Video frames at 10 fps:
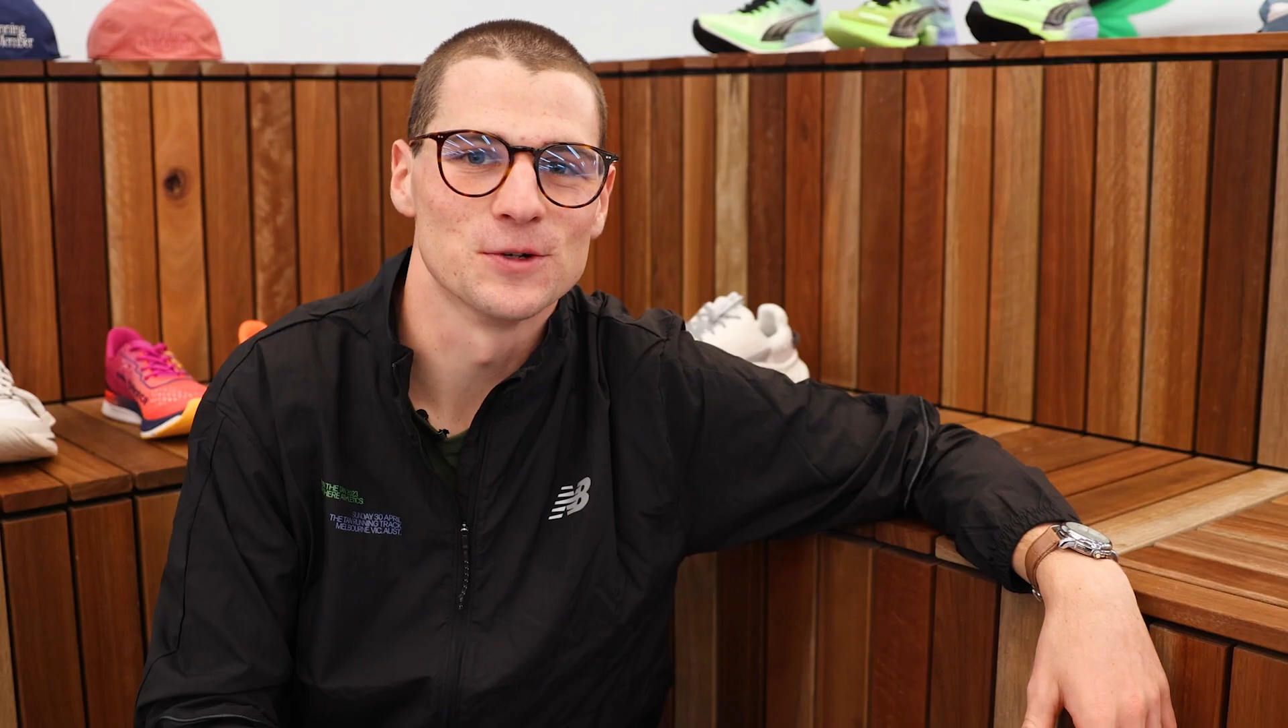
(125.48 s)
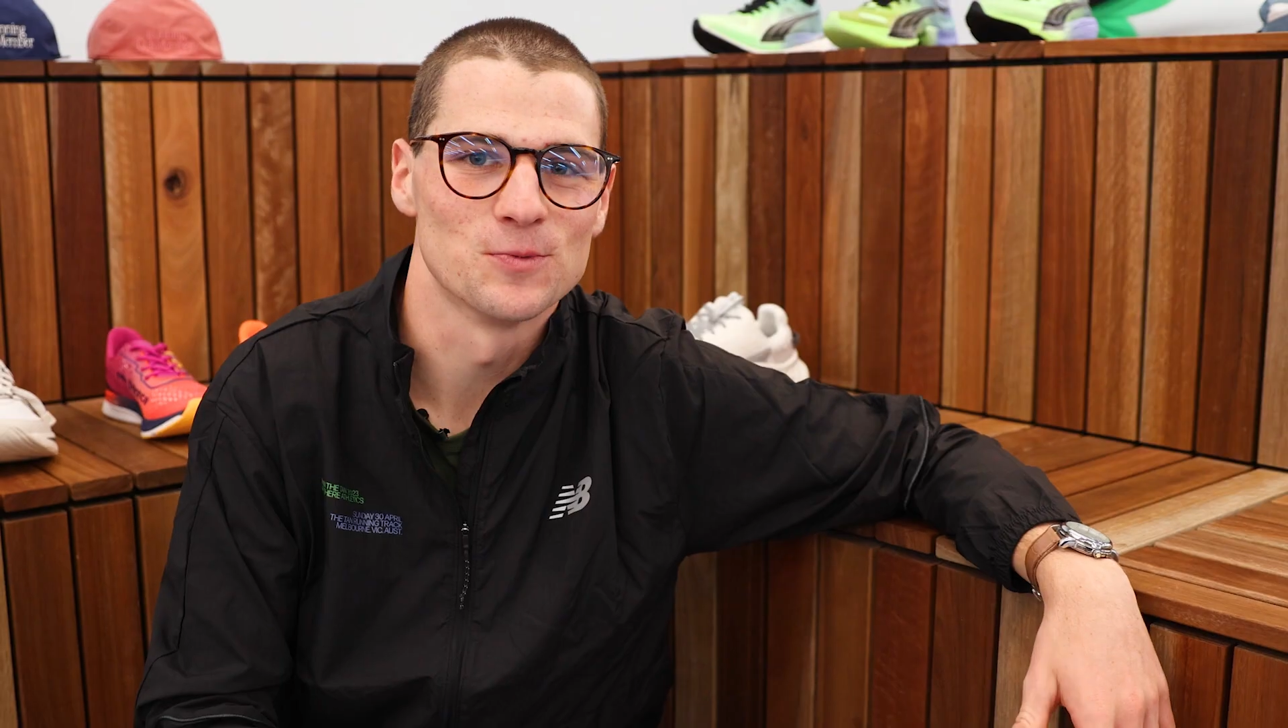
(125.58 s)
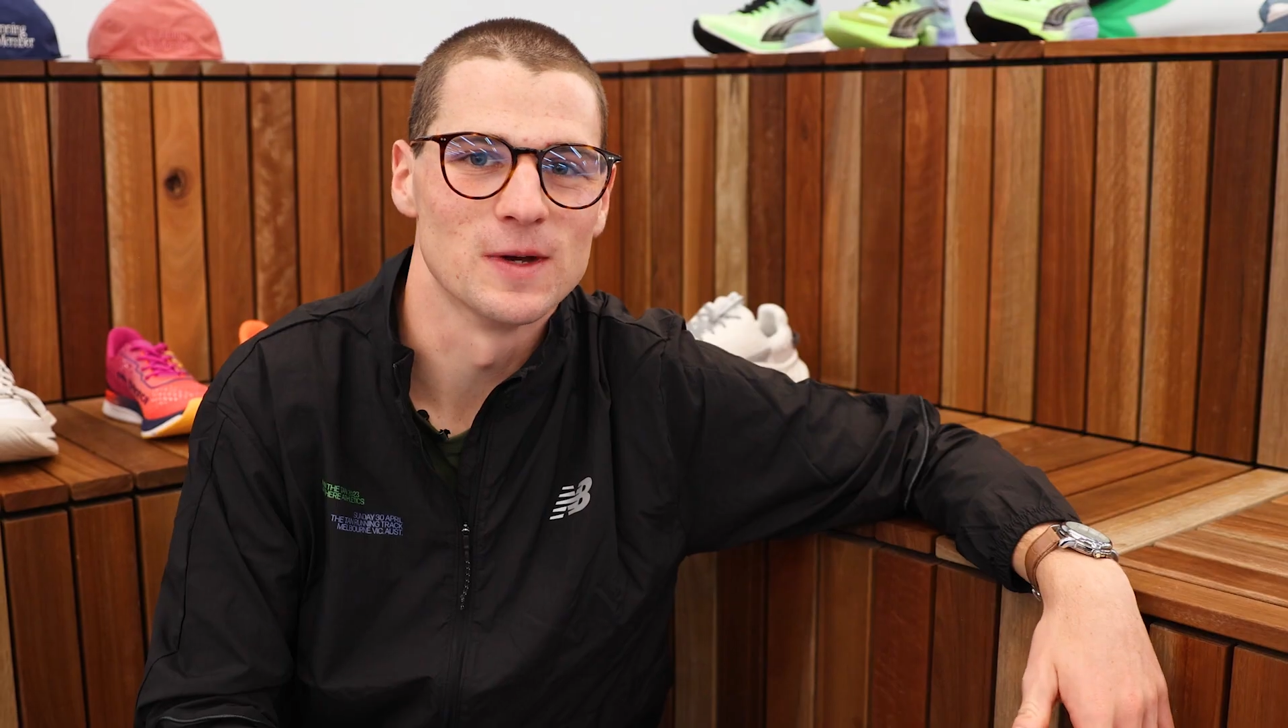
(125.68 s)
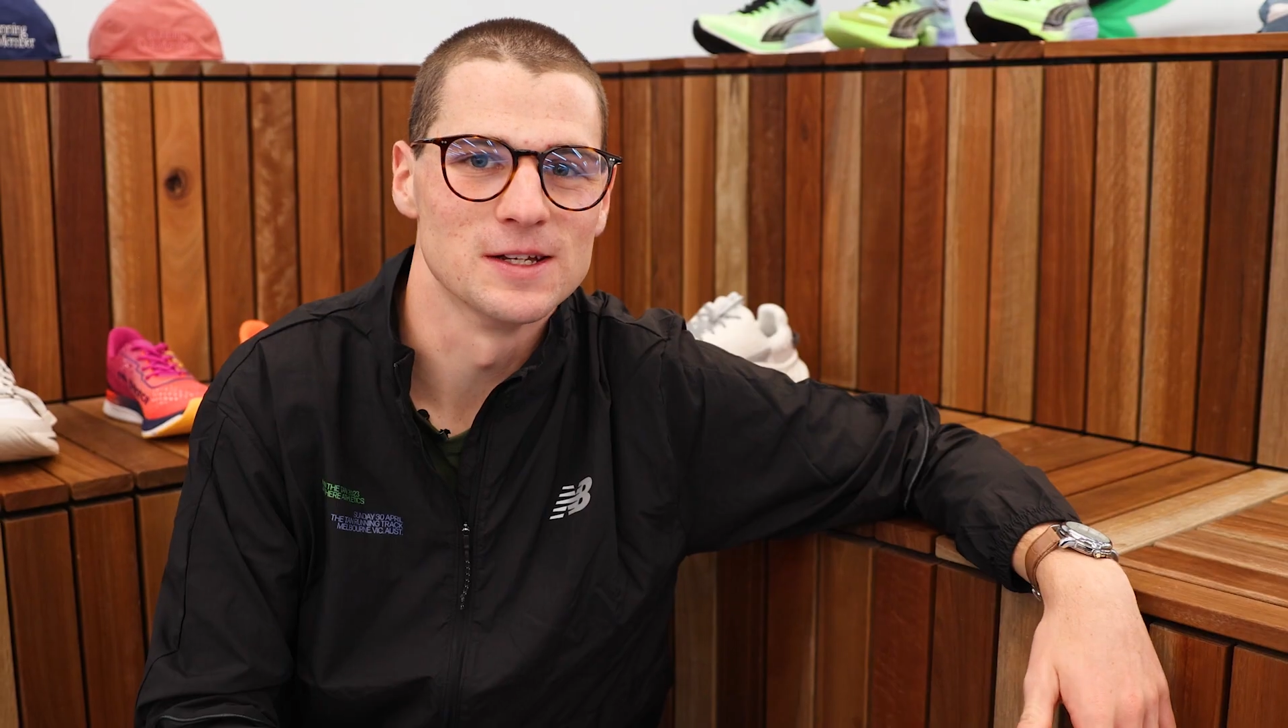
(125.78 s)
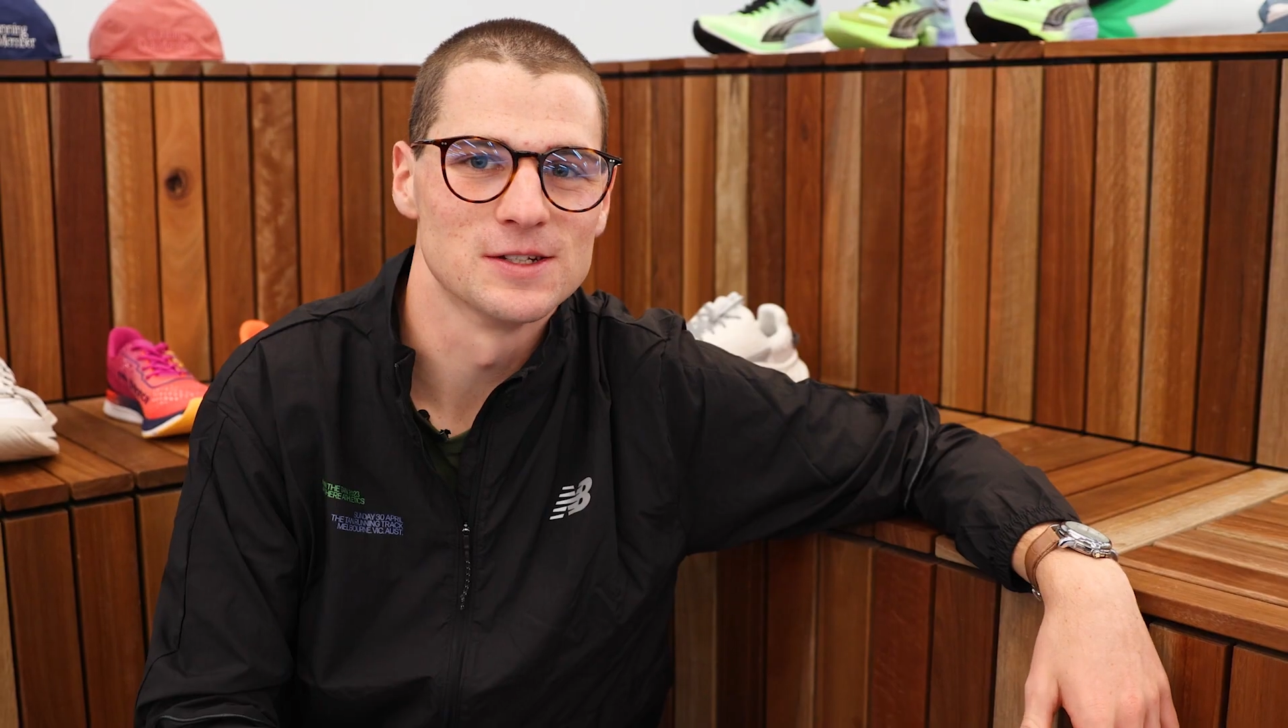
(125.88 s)

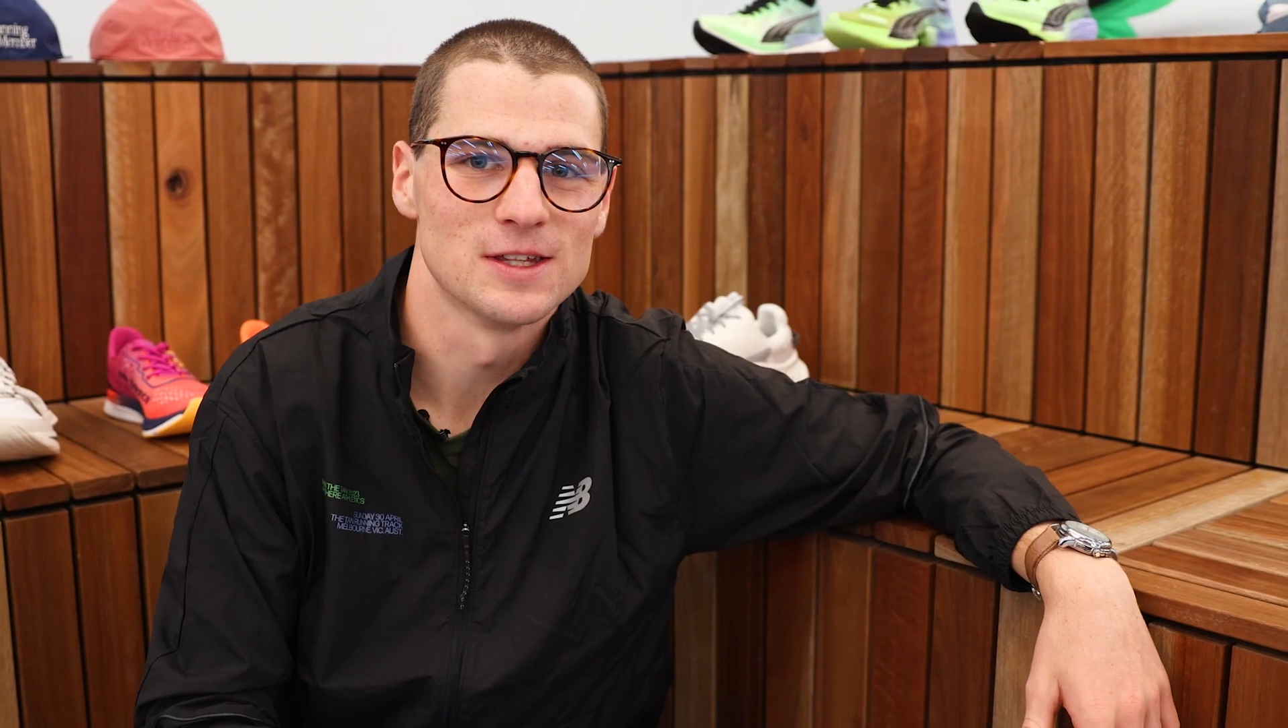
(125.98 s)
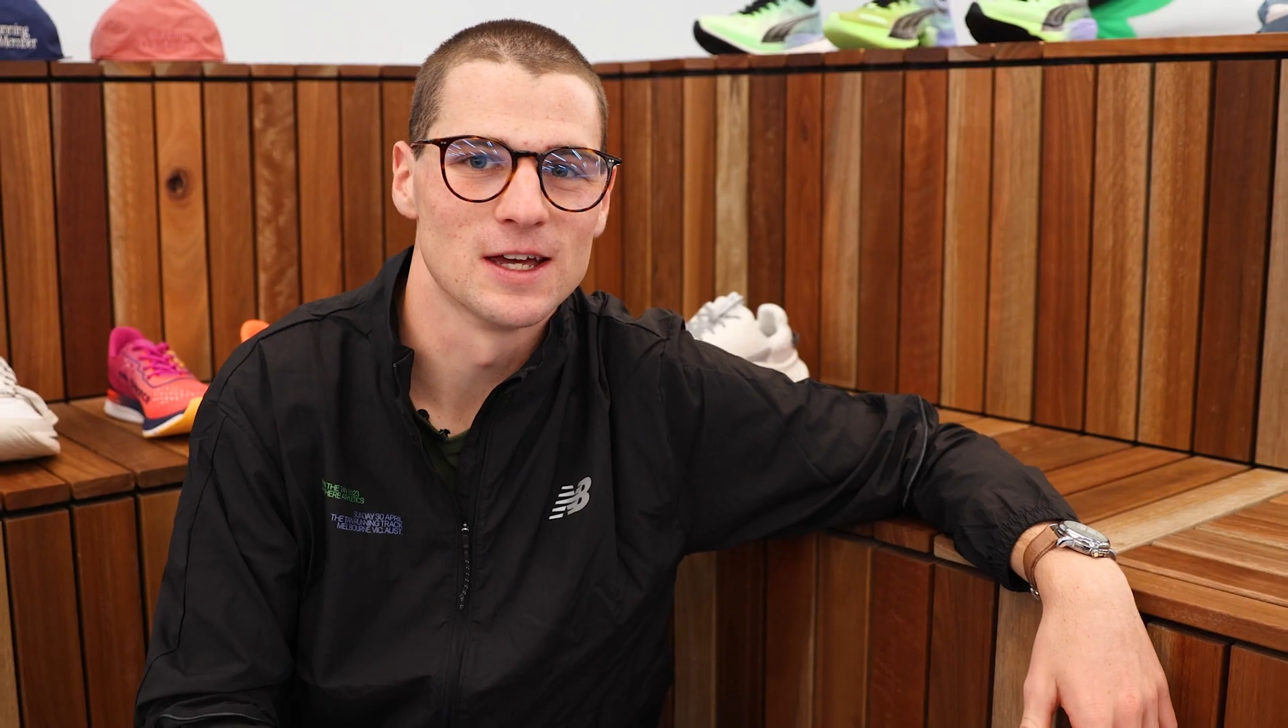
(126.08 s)
which means